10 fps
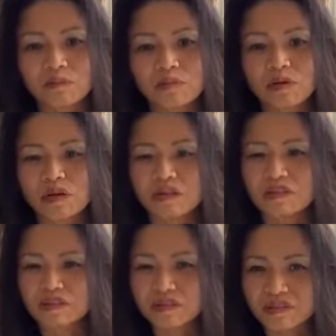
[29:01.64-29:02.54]
more
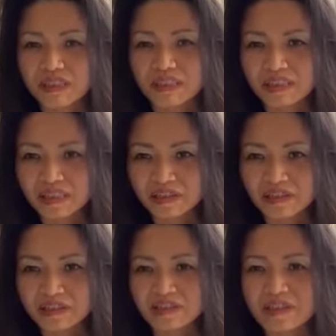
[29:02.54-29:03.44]
servant
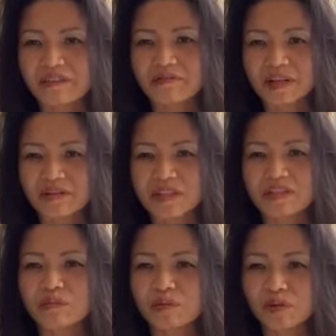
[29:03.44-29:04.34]
leaders, like very
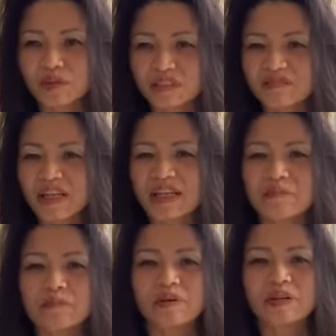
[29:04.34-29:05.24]
supportive, like
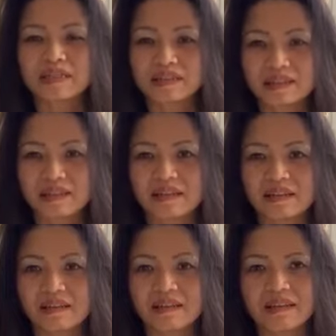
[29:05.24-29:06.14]

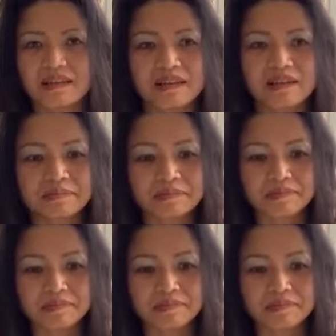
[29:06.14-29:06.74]
embracing the